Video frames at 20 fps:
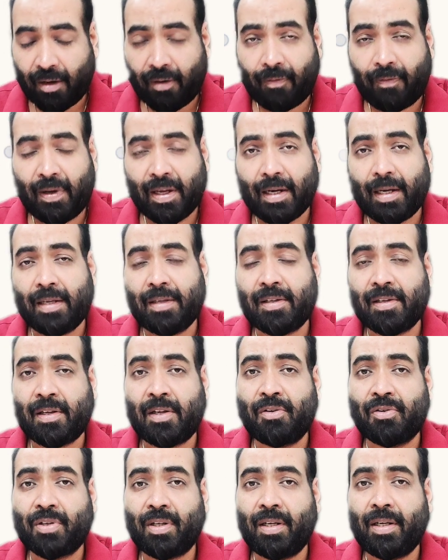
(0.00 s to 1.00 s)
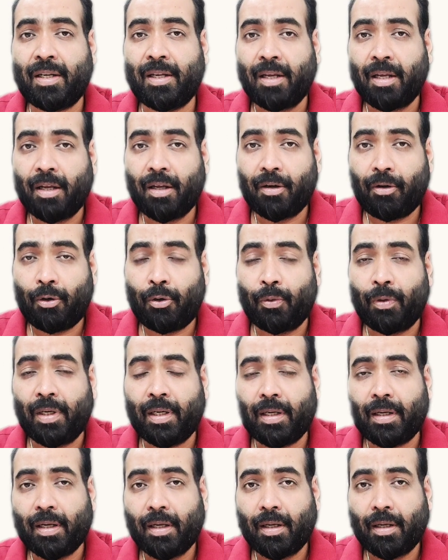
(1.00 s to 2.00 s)
we are essentially
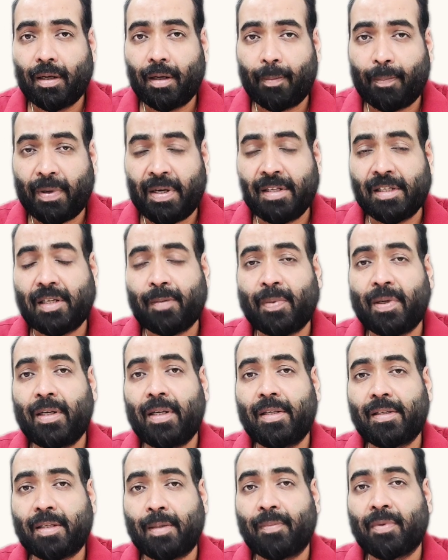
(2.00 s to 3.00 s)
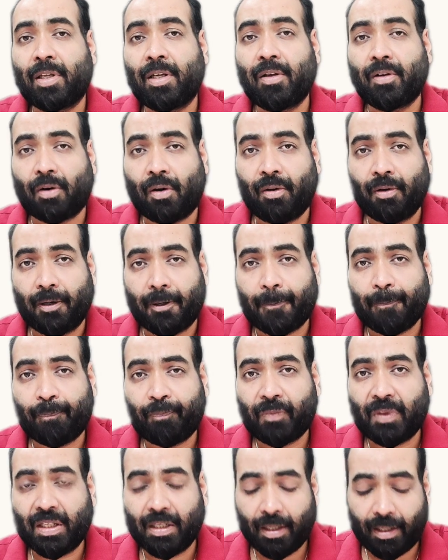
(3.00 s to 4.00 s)
doing principally something wrong,
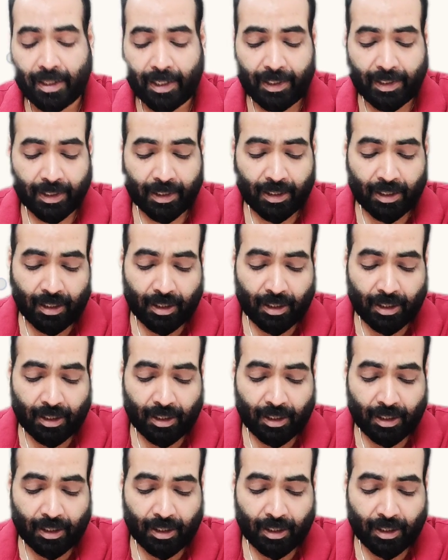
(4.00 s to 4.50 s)
right?